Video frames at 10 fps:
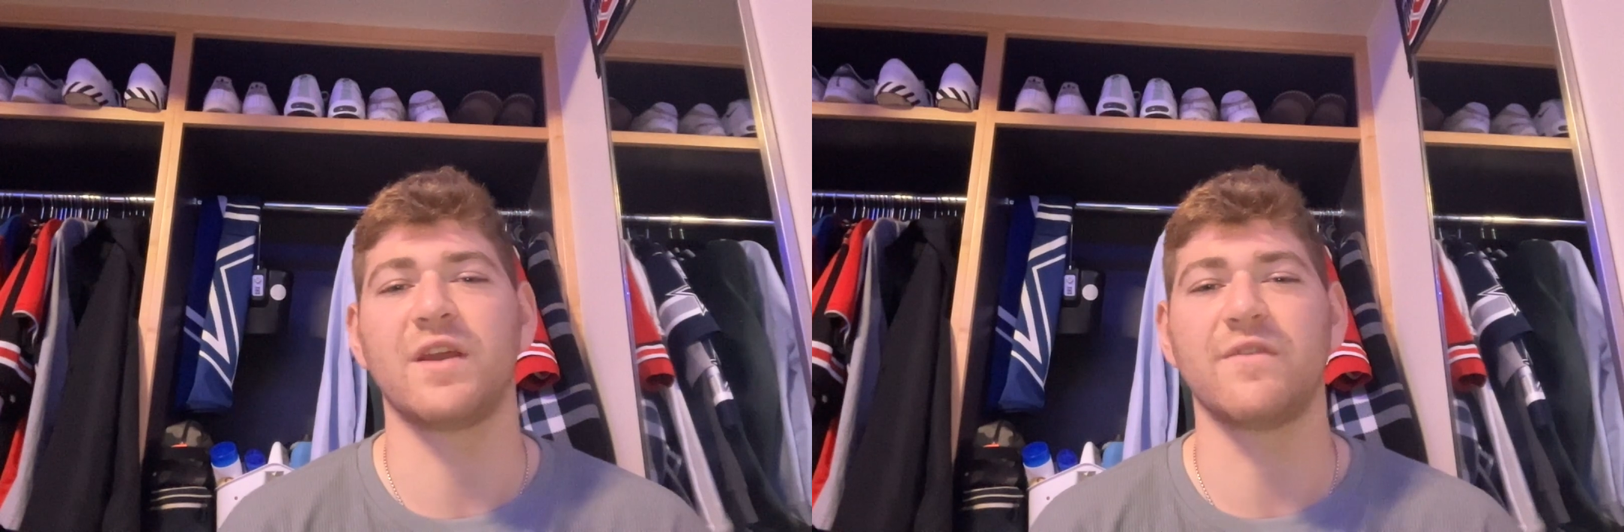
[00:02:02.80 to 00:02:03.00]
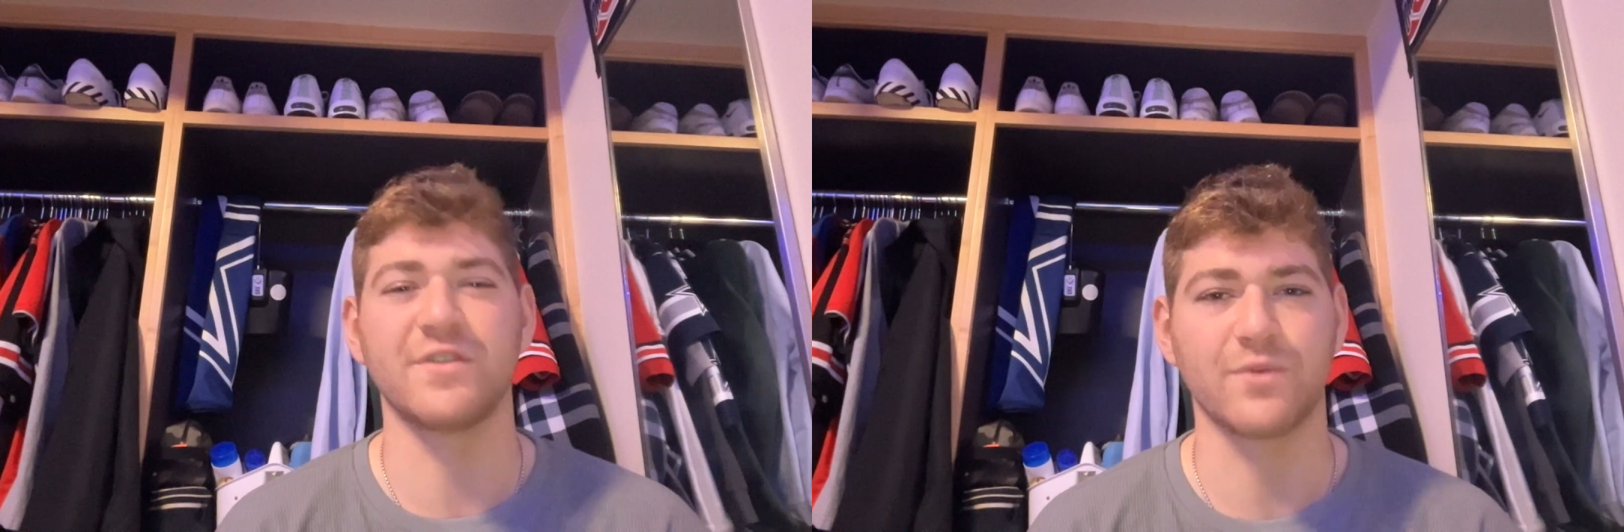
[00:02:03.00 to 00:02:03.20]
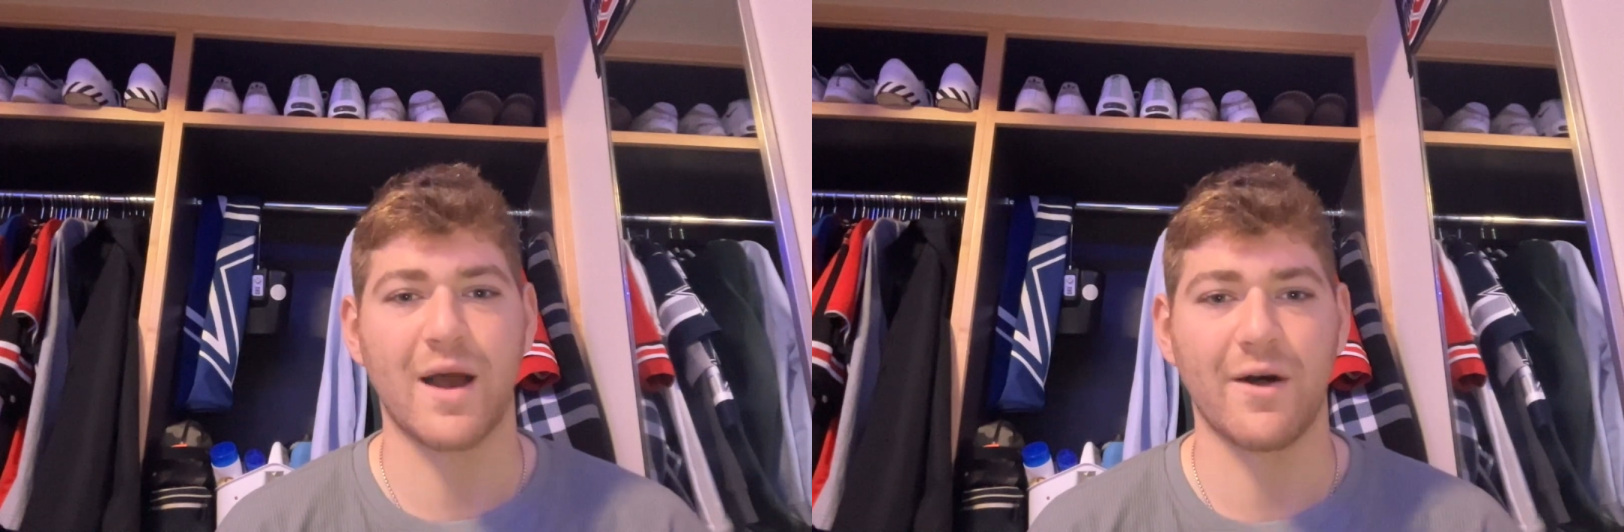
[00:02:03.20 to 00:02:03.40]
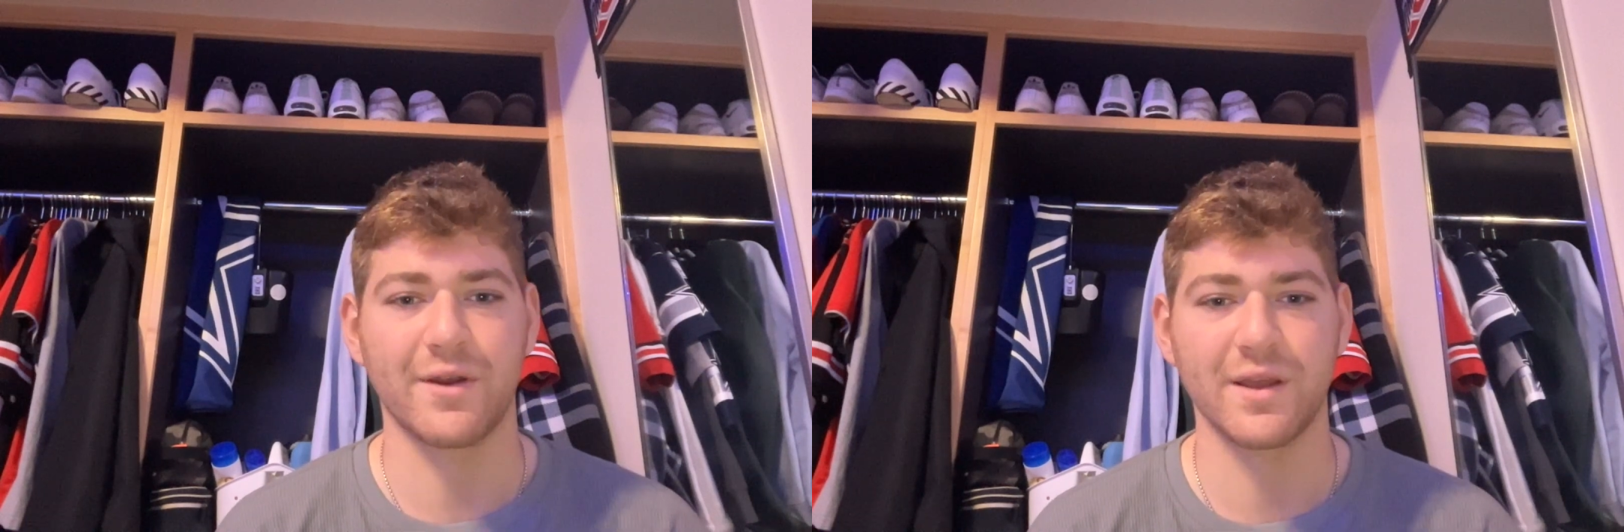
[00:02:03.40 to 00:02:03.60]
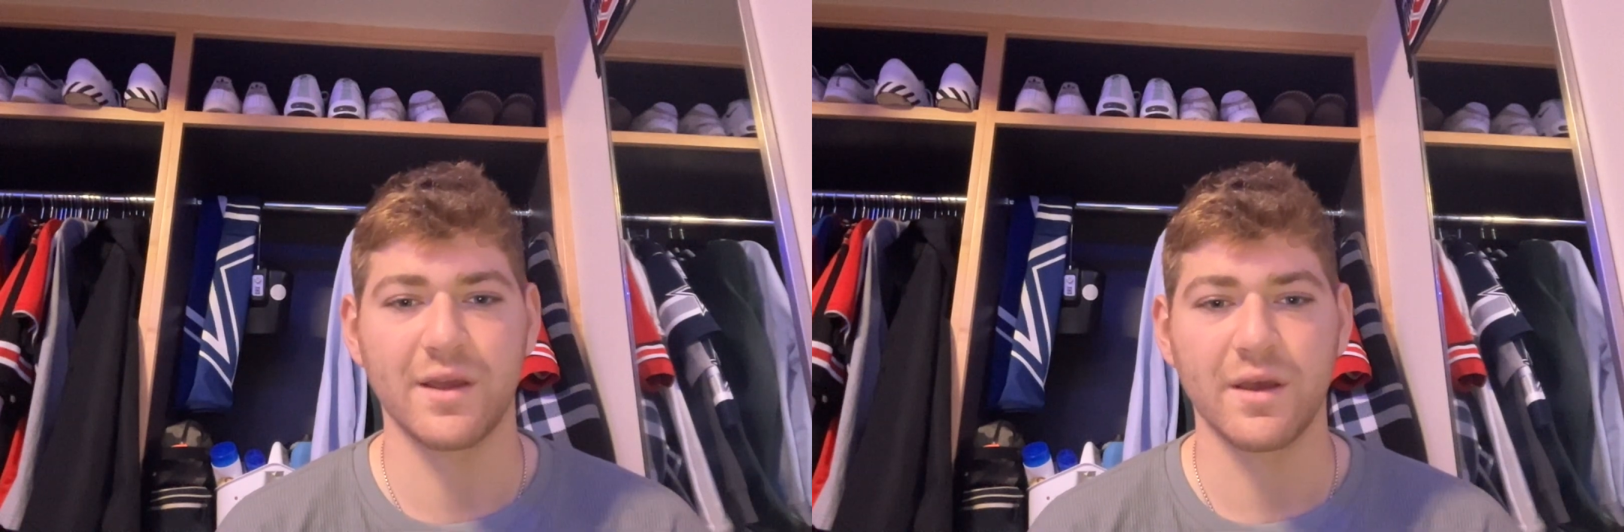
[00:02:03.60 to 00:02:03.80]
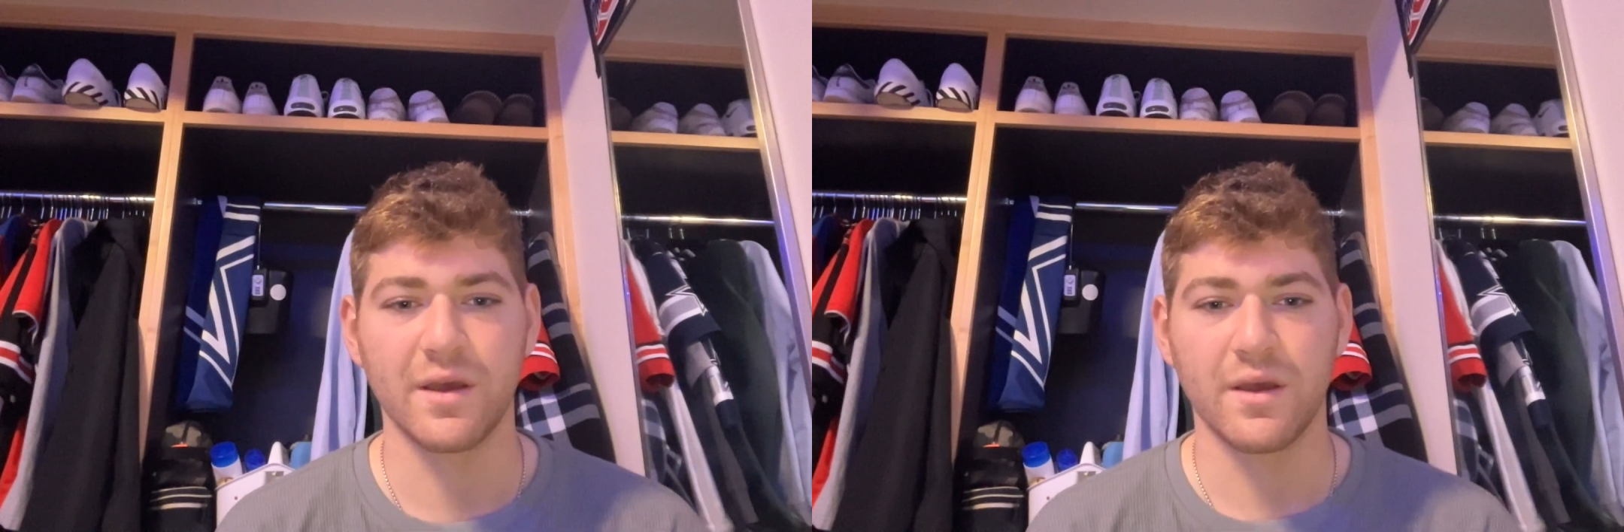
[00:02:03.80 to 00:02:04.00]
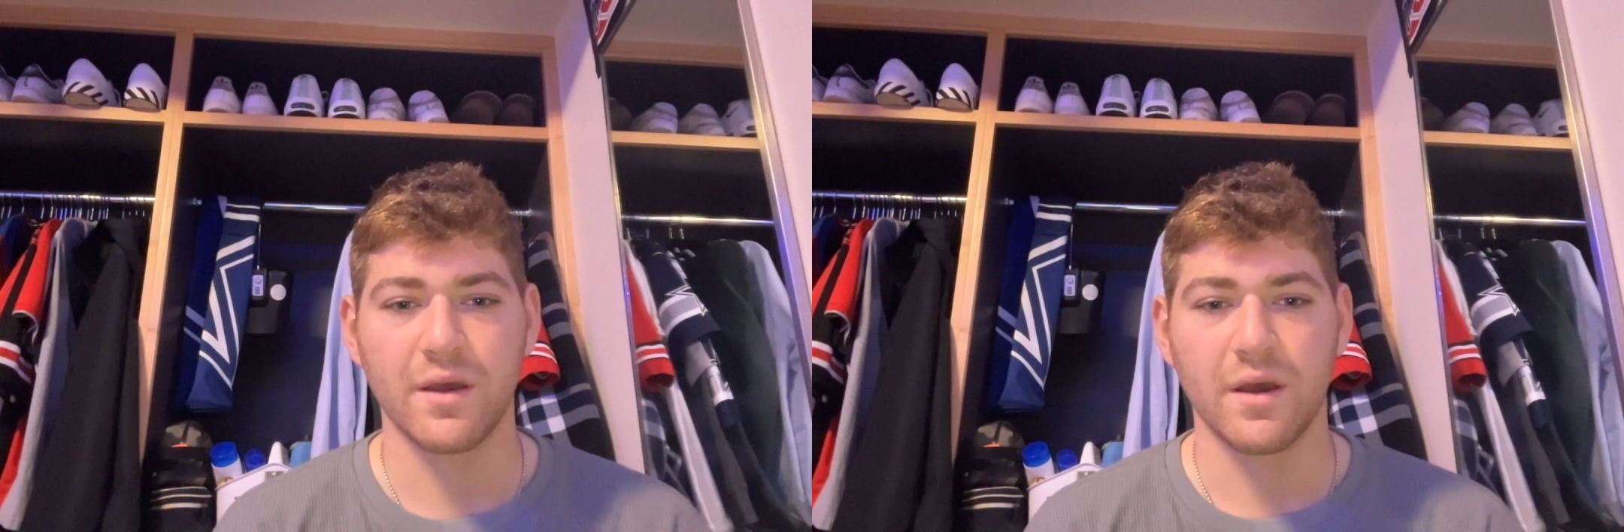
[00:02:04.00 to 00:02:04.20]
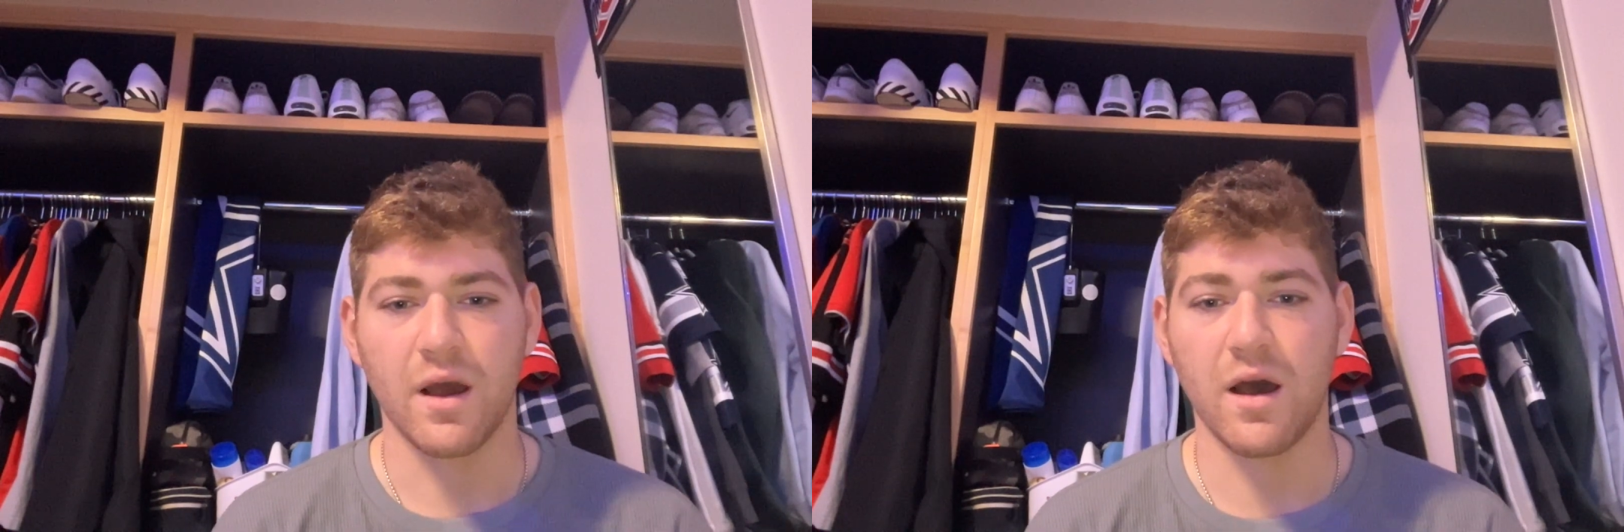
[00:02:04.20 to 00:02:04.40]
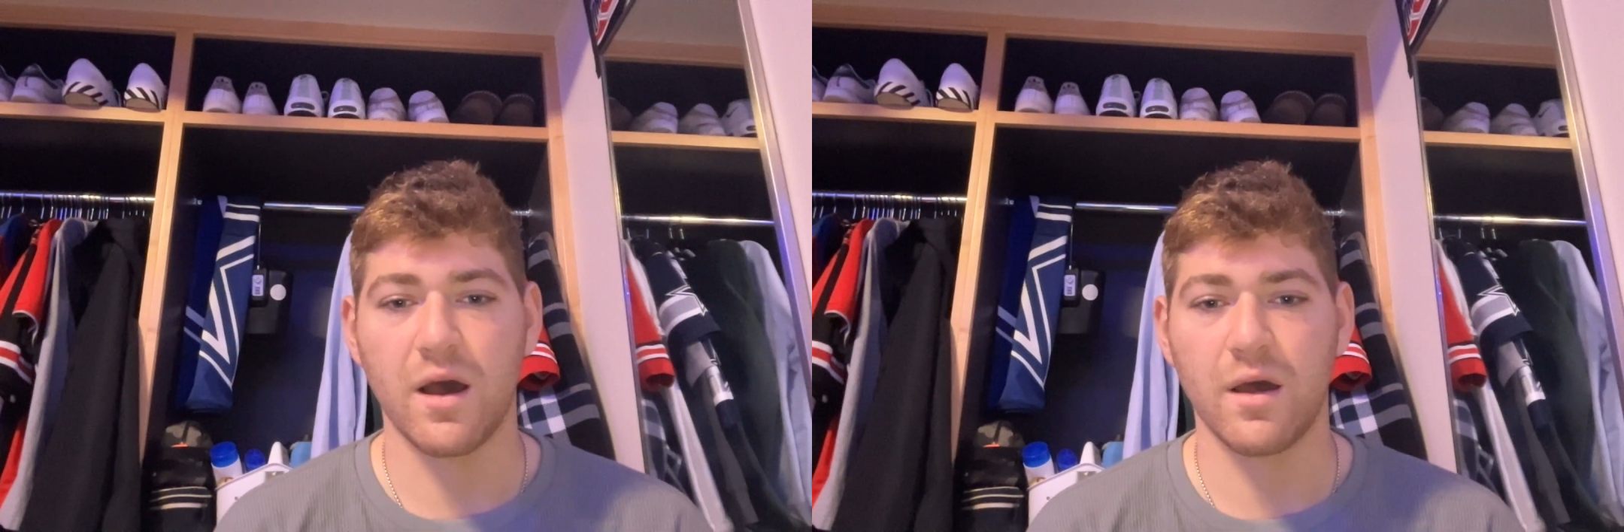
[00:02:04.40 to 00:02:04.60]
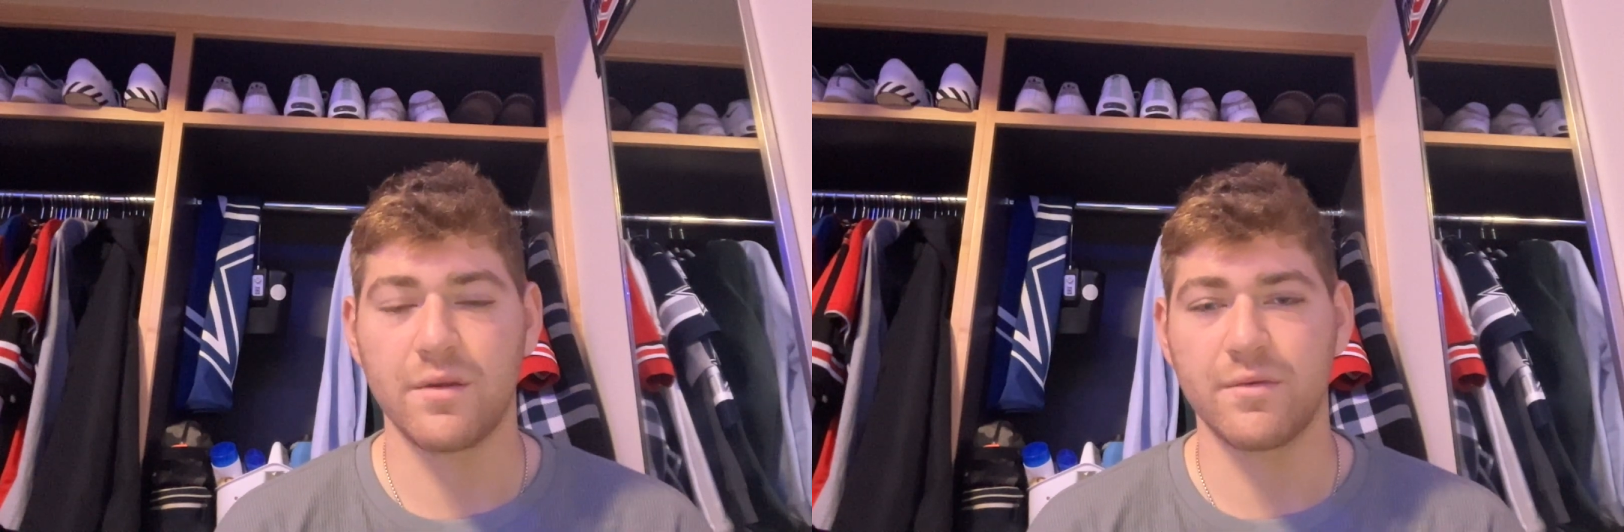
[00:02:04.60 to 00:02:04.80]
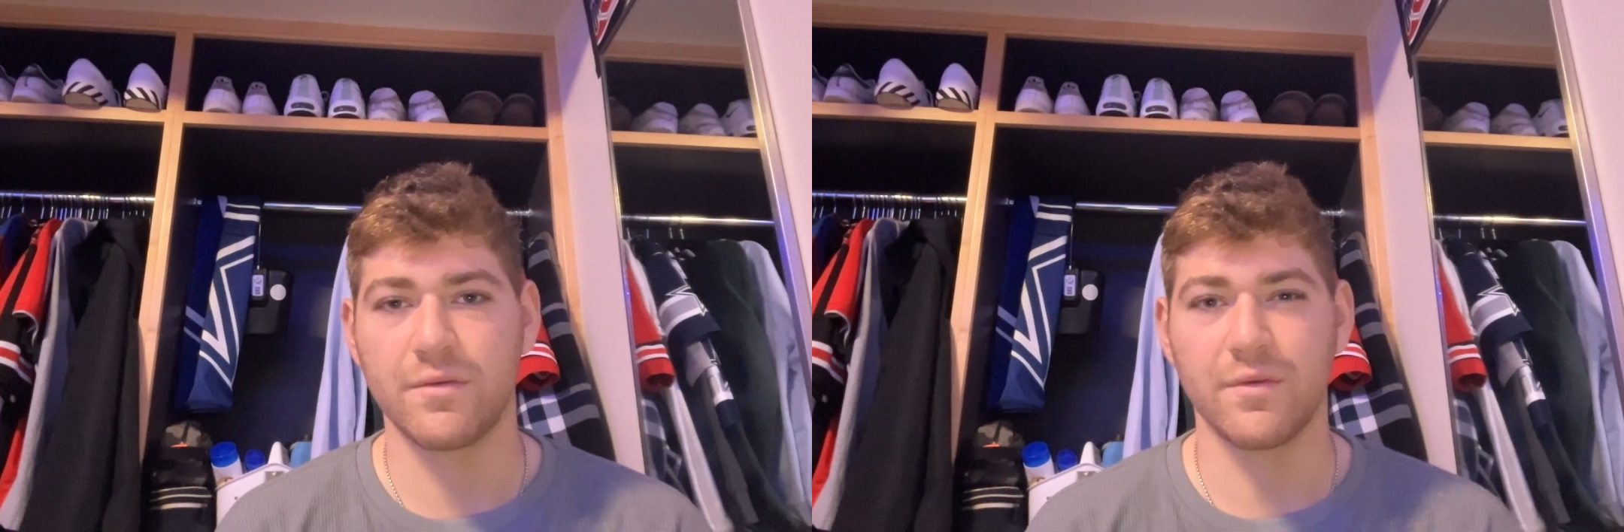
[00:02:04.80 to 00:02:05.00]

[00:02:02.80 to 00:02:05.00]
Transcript: individuality, of